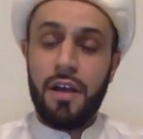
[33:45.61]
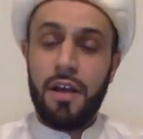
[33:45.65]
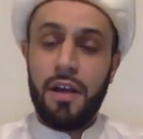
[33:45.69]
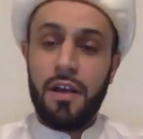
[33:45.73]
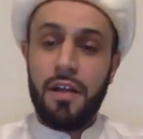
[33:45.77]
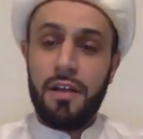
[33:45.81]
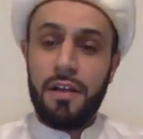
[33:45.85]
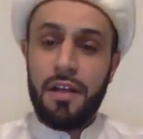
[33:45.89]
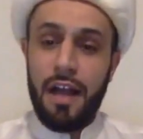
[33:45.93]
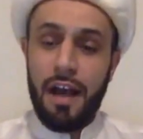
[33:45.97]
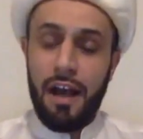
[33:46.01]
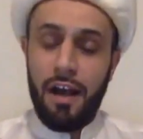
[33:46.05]

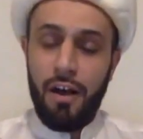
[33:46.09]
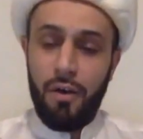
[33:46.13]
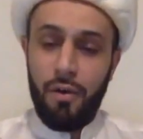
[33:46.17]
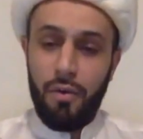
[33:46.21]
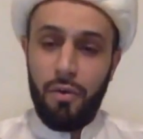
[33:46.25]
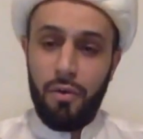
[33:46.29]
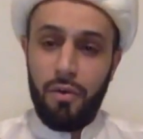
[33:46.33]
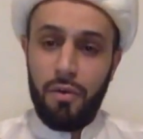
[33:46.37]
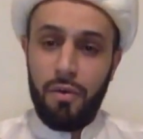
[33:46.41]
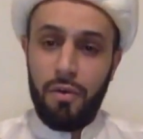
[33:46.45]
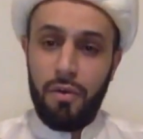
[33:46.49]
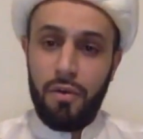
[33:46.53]
Now,
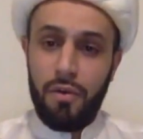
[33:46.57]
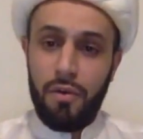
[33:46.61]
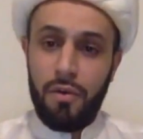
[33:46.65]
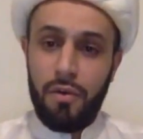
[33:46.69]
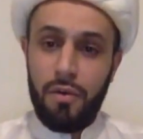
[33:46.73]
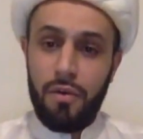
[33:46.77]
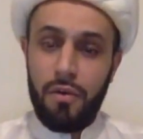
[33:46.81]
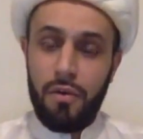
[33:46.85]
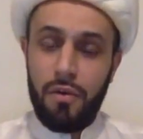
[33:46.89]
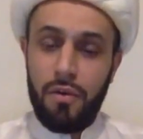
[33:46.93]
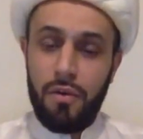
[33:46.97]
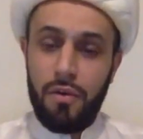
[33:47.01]

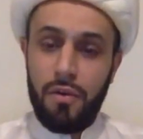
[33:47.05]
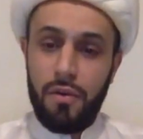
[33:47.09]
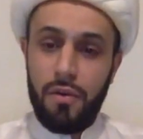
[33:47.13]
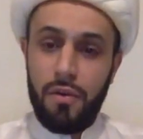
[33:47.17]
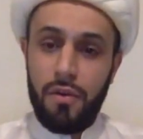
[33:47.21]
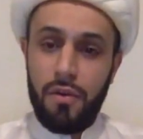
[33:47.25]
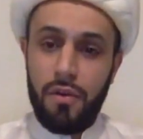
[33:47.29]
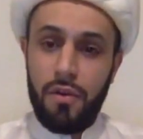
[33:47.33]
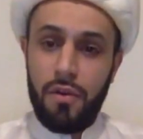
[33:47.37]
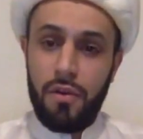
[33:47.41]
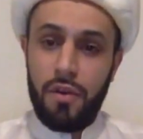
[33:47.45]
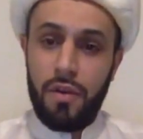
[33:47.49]

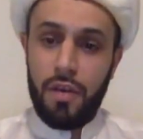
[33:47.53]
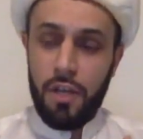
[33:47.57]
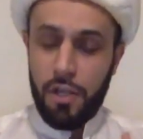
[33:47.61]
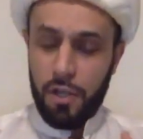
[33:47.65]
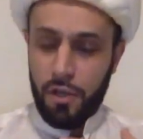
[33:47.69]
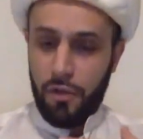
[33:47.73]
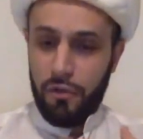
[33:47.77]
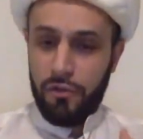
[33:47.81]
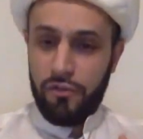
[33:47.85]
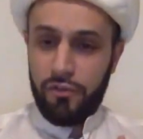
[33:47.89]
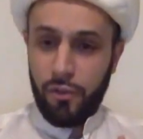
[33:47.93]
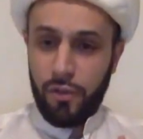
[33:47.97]
you know,
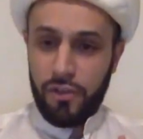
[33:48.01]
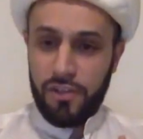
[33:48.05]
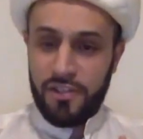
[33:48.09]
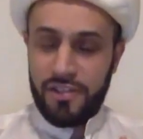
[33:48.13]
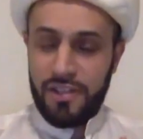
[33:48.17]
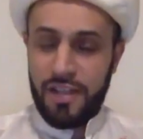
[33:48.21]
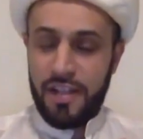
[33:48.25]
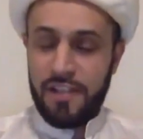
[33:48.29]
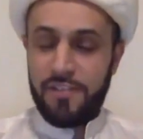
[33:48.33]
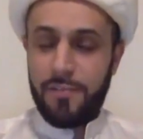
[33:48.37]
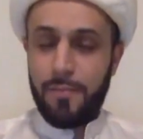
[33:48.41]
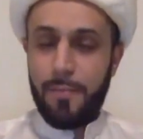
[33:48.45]
so it's
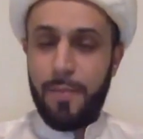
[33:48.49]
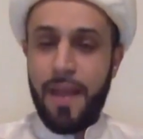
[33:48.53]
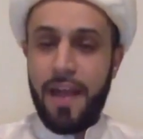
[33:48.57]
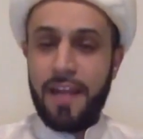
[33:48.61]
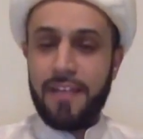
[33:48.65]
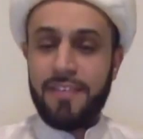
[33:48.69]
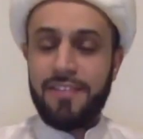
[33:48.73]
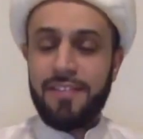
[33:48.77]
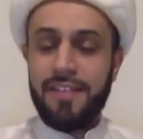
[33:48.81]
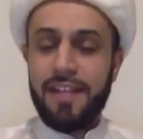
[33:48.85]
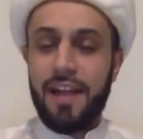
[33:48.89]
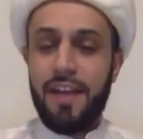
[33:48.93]
it's
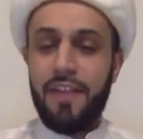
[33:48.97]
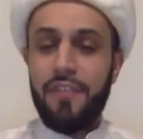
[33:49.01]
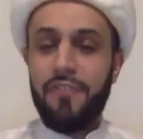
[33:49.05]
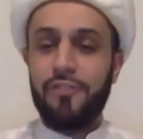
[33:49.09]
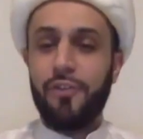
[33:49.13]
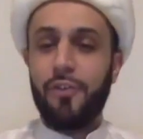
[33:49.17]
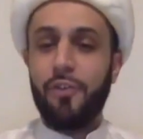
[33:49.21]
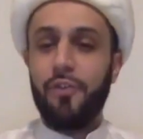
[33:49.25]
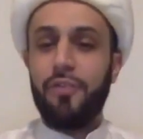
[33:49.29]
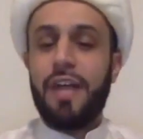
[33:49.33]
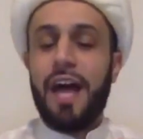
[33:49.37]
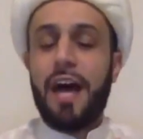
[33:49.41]
it's not
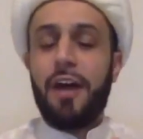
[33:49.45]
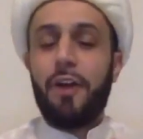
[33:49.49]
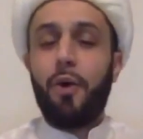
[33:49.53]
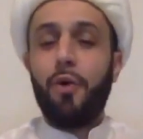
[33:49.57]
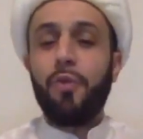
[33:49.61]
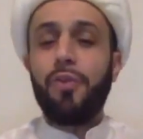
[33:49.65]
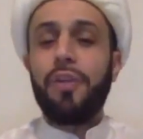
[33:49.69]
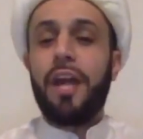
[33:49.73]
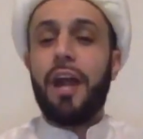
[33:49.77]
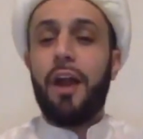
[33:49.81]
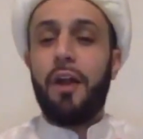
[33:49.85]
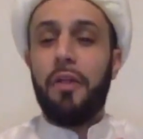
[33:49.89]
so not
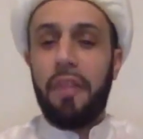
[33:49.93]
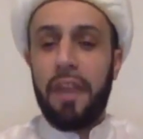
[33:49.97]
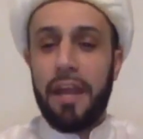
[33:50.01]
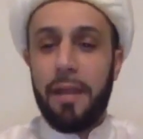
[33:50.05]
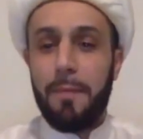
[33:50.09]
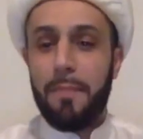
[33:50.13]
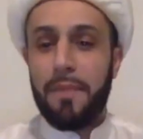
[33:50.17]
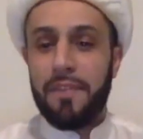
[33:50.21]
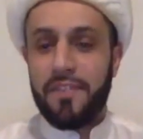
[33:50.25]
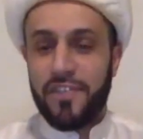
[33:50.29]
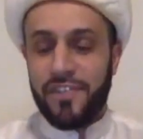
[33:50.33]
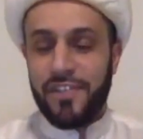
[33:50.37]
only are they
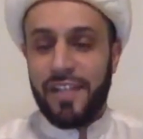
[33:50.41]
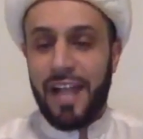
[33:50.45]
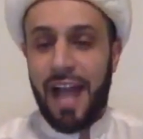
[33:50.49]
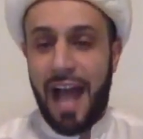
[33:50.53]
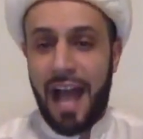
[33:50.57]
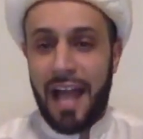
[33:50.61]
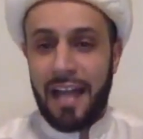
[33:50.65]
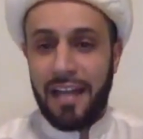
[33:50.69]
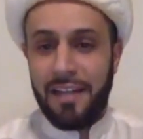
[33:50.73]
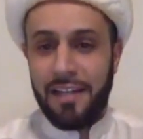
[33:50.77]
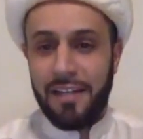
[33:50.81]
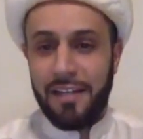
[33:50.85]

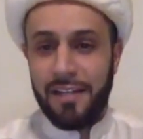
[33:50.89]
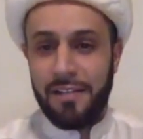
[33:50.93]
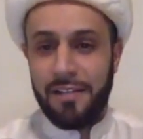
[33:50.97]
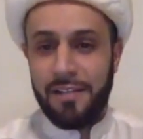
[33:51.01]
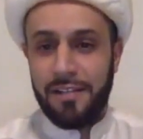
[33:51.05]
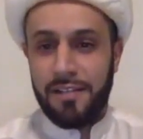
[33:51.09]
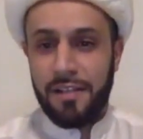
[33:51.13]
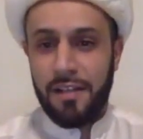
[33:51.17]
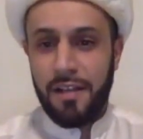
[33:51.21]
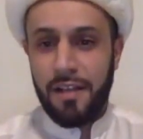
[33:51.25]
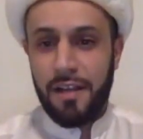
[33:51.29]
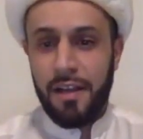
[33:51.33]
misguided,
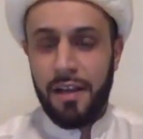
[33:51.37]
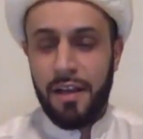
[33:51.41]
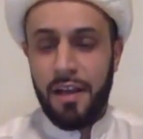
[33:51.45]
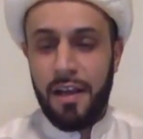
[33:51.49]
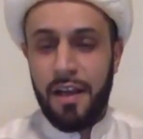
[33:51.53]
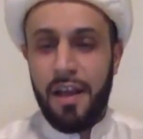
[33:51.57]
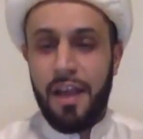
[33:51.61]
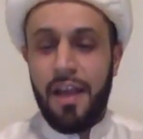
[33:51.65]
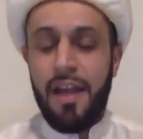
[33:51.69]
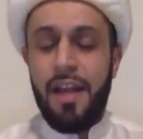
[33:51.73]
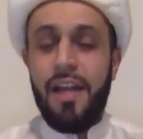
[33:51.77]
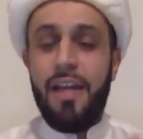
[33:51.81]

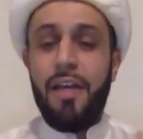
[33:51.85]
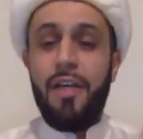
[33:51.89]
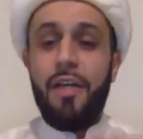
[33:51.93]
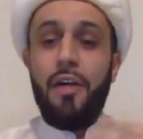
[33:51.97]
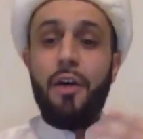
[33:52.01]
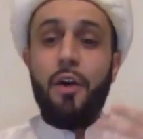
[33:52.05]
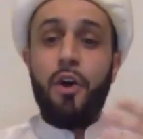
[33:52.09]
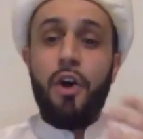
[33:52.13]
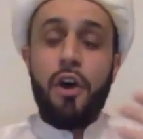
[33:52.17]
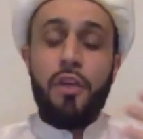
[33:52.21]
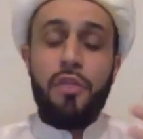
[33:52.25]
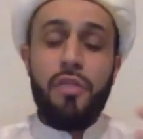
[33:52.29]

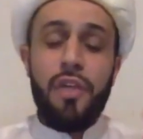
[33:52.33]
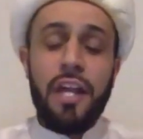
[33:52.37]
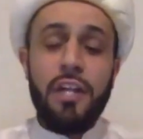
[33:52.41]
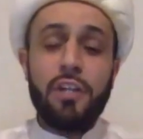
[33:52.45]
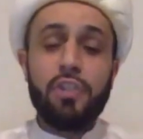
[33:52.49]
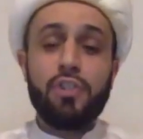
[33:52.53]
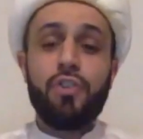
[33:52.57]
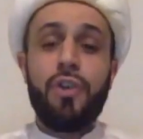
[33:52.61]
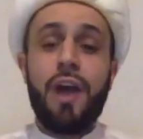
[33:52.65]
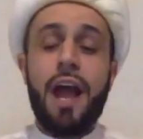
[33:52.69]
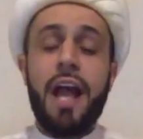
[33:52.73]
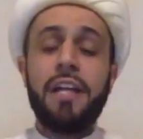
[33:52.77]
they
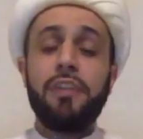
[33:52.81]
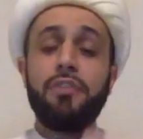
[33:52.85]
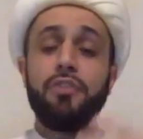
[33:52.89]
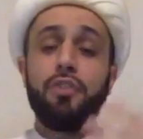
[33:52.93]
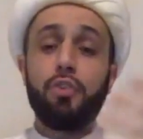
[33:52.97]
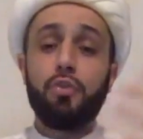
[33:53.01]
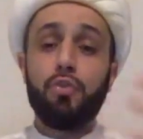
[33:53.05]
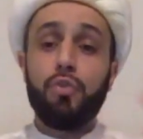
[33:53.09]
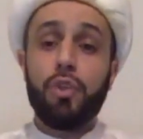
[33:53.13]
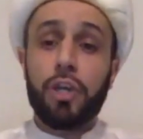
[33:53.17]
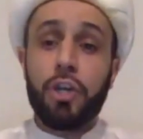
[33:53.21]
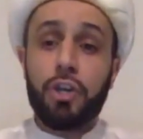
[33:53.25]
try to
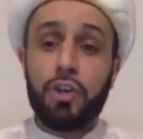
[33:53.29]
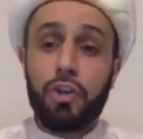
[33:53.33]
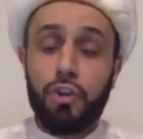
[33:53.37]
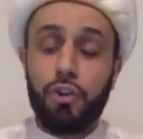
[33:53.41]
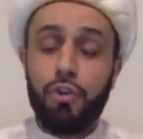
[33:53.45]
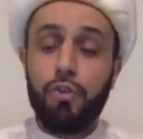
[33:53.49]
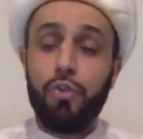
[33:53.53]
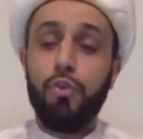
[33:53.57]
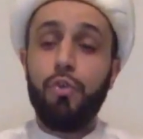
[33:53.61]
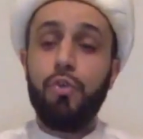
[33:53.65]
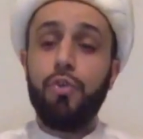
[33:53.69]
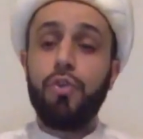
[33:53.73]

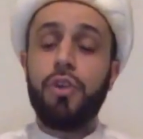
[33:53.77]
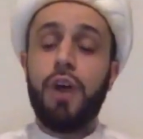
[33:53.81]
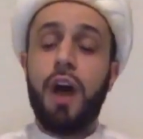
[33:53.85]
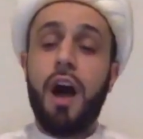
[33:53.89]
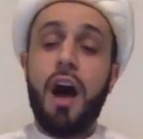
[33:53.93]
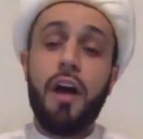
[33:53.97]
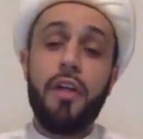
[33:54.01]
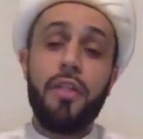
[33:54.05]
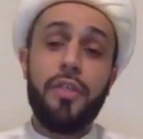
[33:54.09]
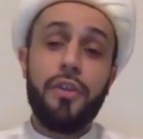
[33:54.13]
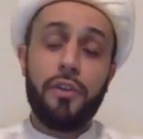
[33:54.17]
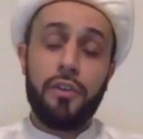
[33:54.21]
recruit
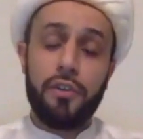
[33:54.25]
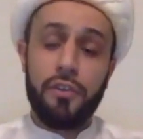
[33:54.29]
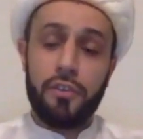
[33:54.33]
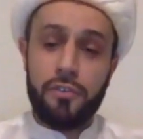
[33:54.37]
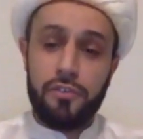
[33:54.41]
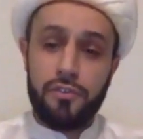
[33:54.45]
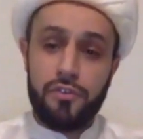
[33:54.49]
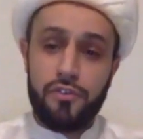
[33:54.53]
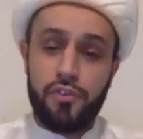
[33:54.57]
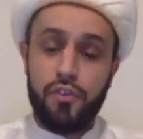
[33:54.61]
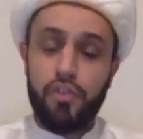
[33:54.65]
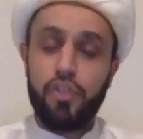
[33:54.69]

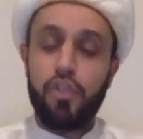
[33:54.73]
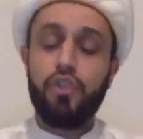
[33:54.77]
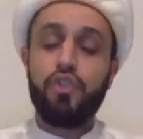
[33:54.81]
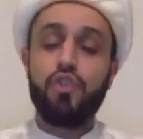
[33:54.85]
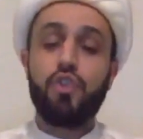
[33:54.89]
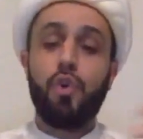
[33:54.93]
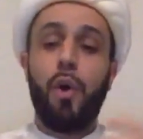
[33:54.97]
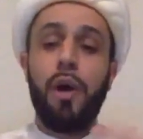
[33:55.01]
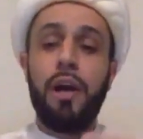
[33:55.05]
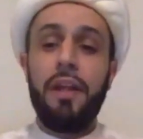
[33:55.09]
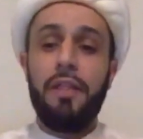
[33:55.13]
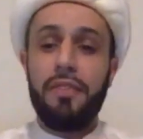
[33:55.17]
others to
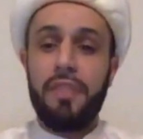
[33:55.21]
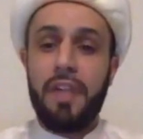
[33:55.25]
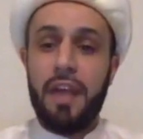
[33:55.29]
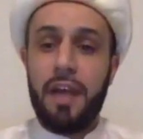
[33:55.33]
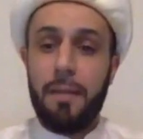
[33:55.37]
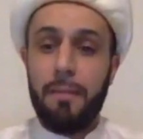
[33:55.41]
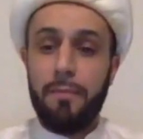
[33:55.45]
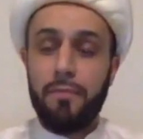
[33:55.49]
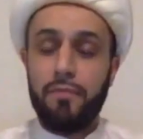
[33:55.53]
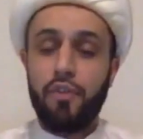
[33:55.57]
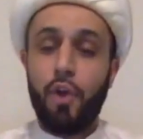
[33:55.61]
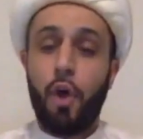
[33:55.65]
join them
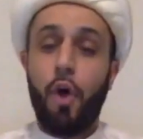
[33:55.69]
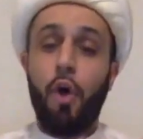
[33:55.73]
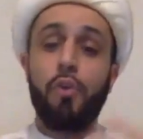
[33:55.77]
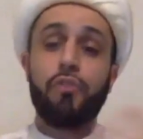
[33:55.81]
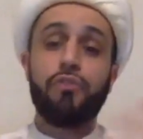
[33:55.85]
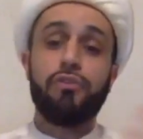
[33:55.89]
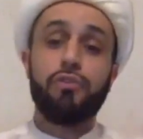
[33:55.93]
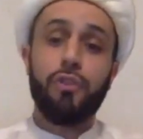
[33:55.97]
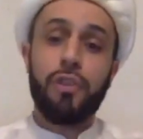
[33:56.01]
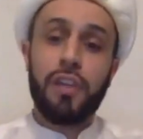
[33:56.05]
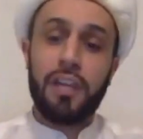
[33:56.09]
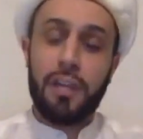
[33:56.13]
to
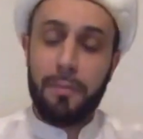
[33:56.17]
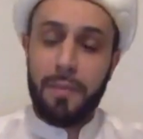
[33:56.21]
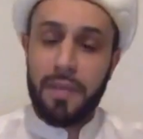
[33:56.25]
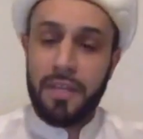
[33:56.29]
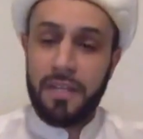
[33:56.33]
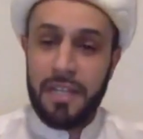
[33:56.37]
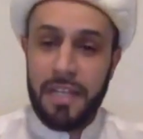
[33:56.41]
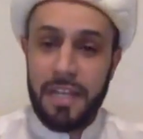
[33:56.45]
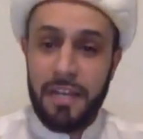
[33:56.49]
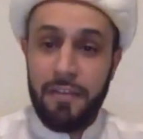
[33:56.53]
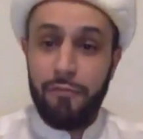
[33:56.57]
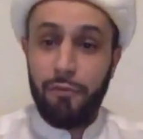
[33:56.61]
also commit
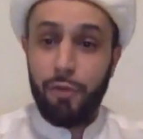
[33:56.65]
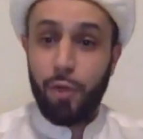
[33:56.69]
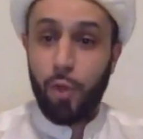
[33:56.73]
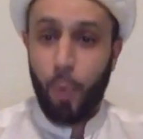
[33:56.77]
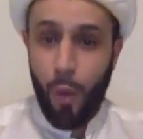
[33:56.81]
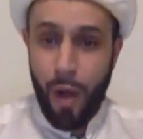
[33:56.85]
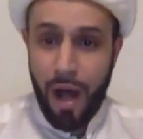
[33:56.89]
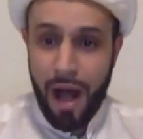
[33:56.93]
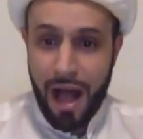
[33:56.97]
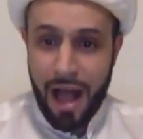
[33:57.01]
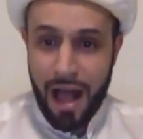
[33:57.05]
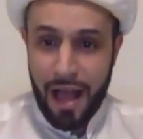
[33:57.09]
evil.
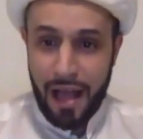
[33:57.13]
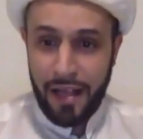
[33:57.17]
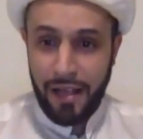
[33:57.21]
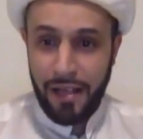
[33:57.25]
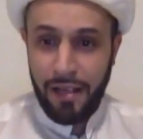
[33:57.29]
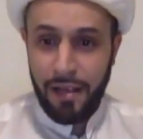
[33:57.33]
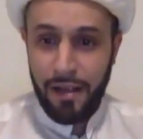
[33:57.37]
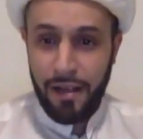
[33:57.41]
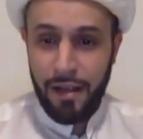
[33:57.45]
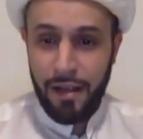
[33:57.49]
Why?